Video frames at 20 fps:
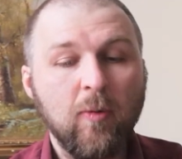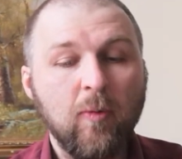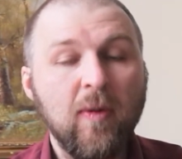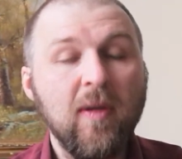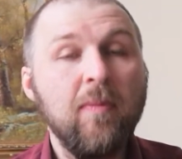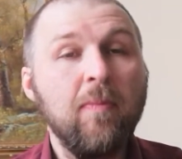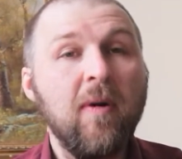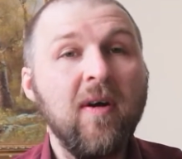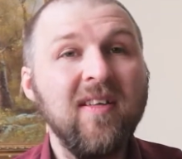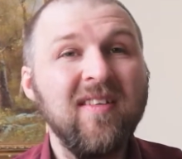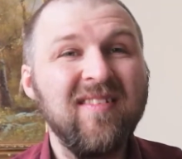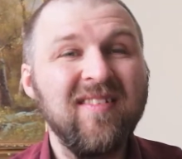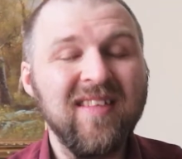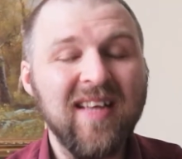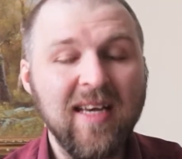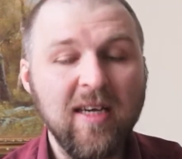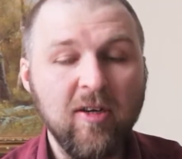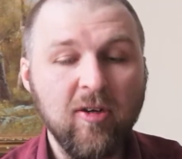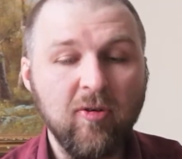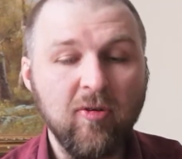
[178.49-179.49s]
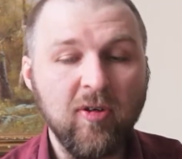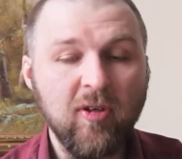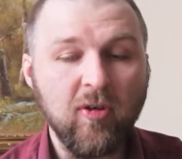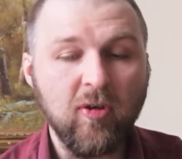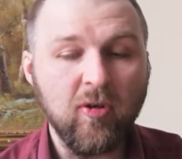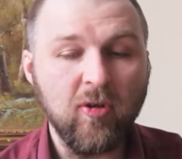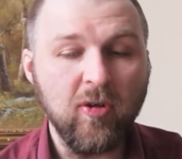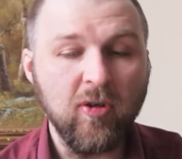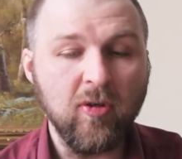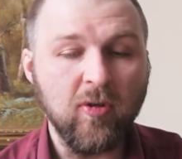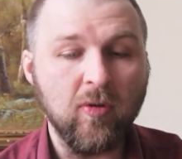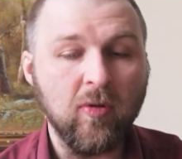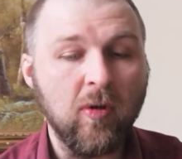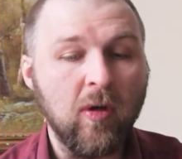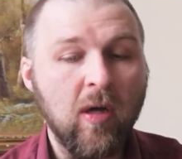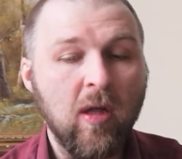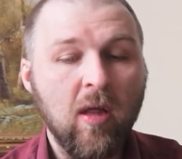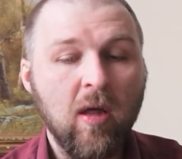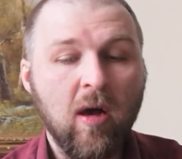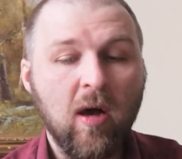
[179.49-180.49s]
With my sacred
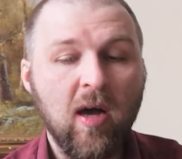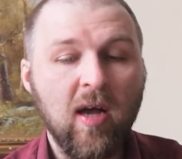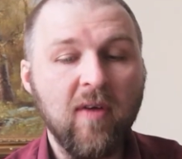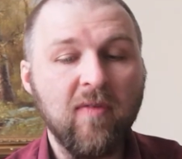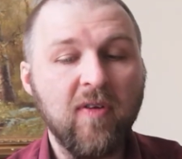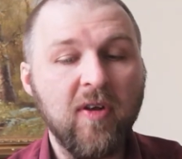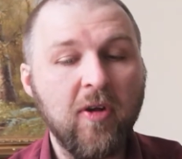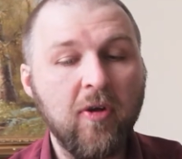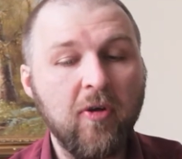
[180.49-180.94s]
oil I have